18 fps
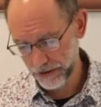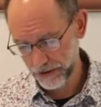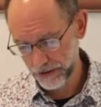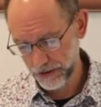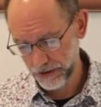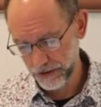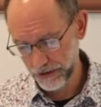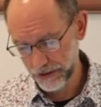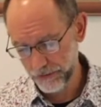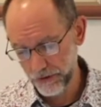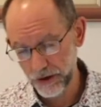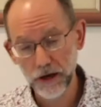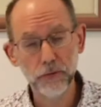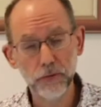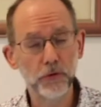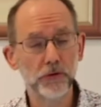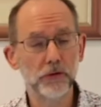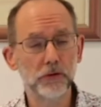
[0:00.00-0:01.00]
I
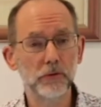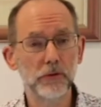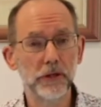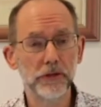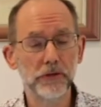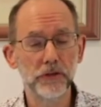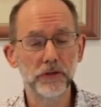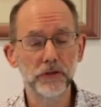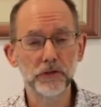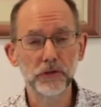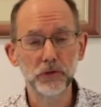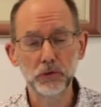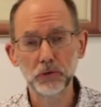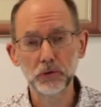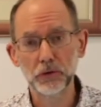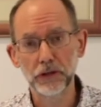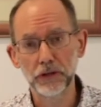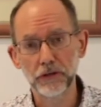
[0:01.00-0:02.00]
was always at
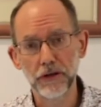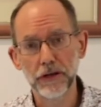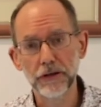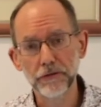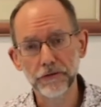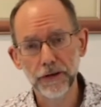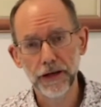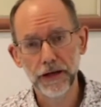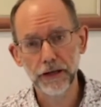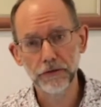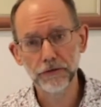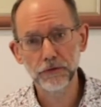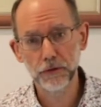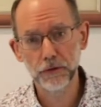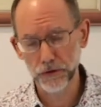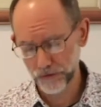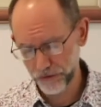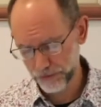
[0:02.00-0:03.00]
school a great fan of
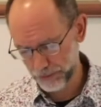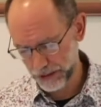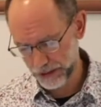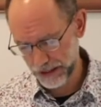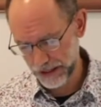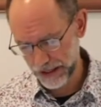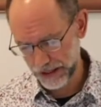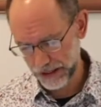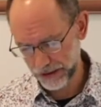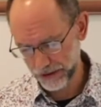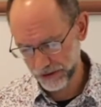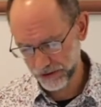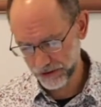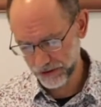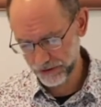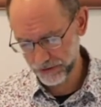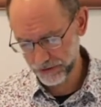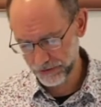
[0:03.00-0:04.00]
quantum
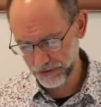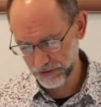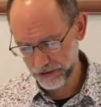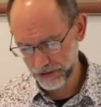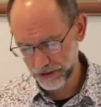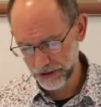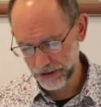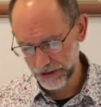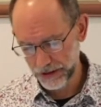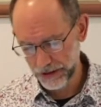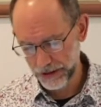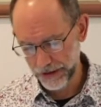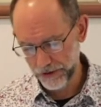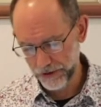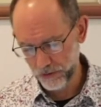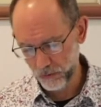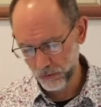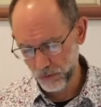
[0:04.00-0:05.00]
mechanics,
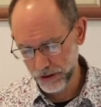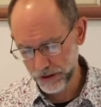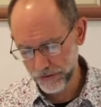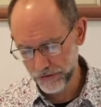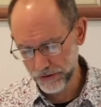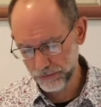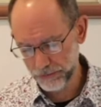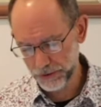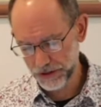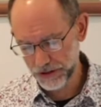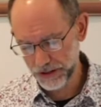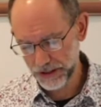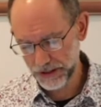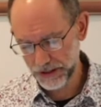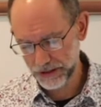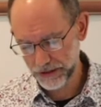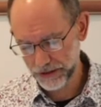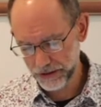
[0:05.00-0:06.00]
and one of the
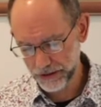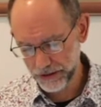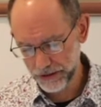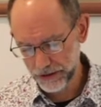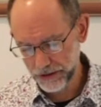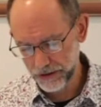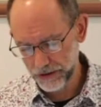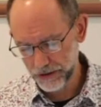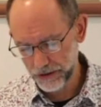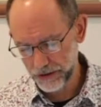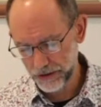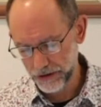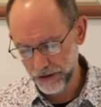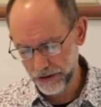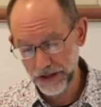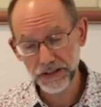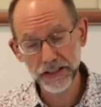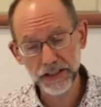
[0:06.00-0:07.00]
particular
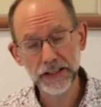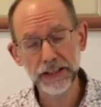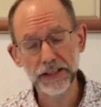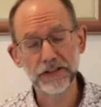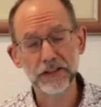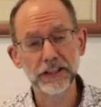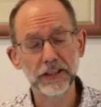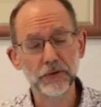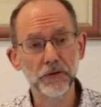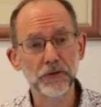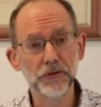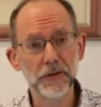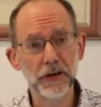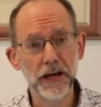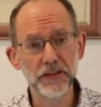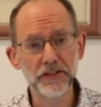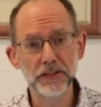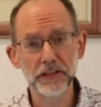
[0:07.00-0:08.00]
ideas that I was
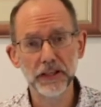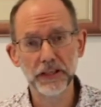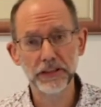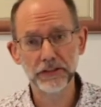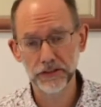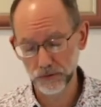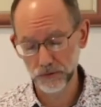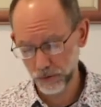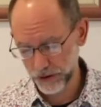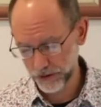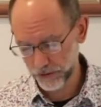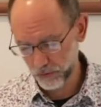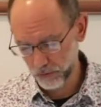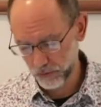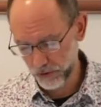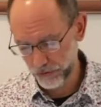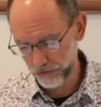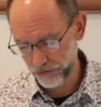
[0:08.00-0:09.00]
fascinated with
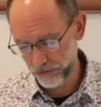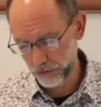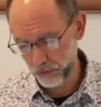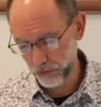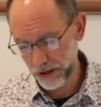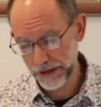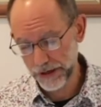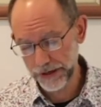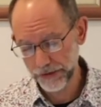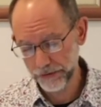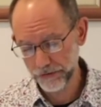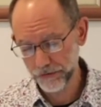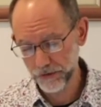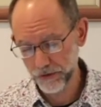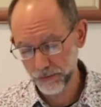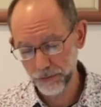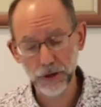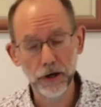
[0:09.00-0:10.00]
was the
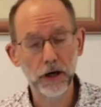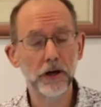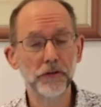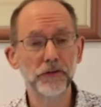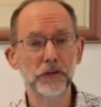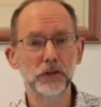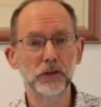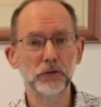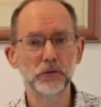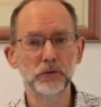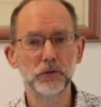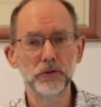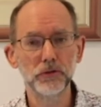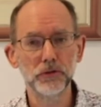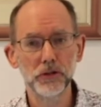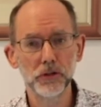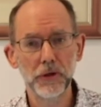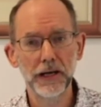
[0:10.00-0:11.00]
wave-particle
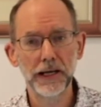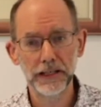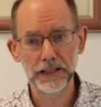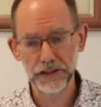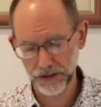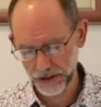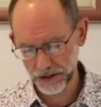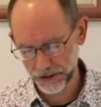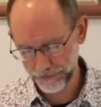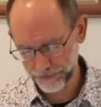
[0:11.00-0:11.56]
duality.